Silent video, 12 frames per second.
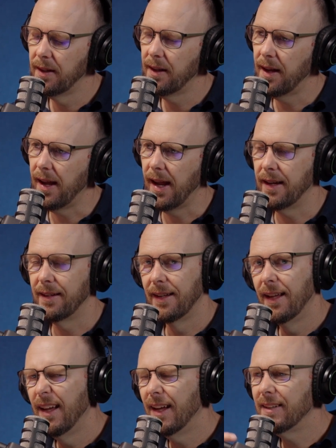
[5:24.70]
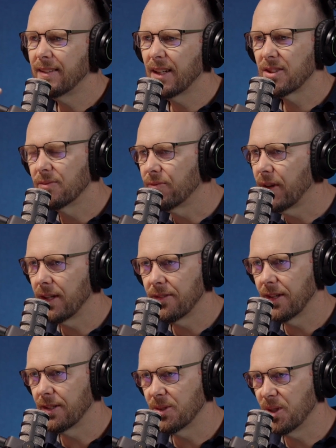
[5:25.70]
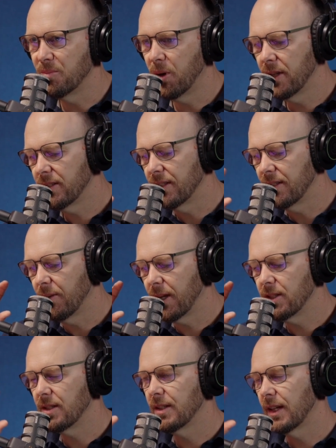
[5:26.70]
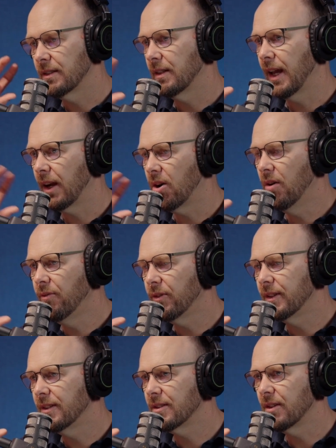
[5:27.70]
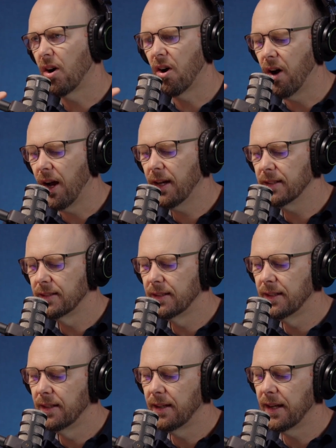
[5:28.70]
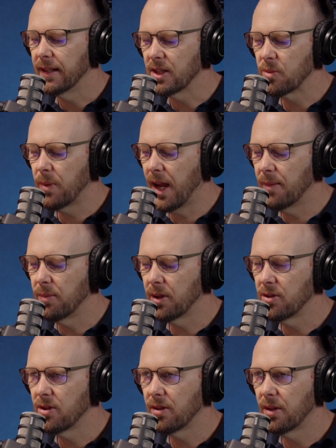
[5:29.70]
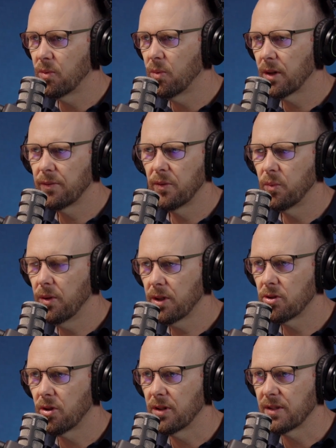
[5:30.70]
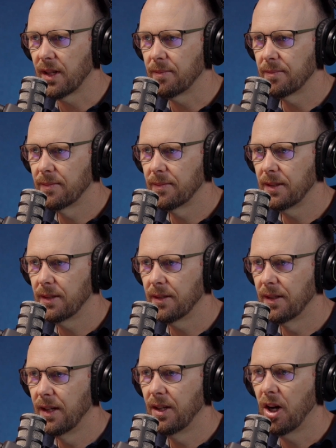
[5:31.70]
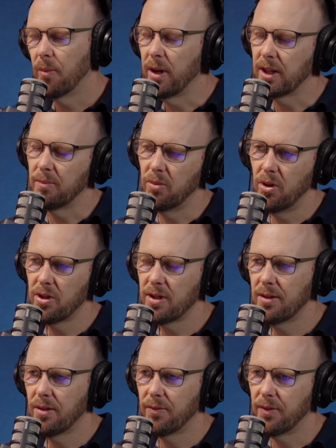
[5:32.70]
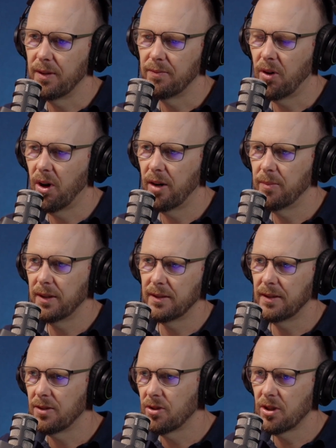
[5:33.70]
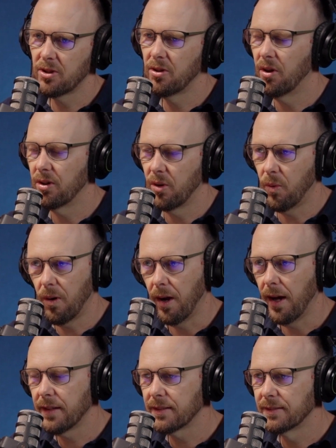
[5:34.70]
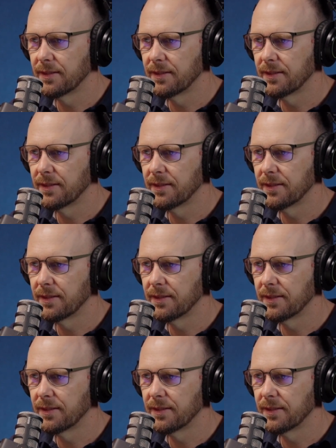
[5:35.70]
And it does some funny things to your mindset. You actually start to lack confidence to hire and expand because you're like, well, what if the work dries up? You know, I'm at the mercy of the environment. It's just gone quiet.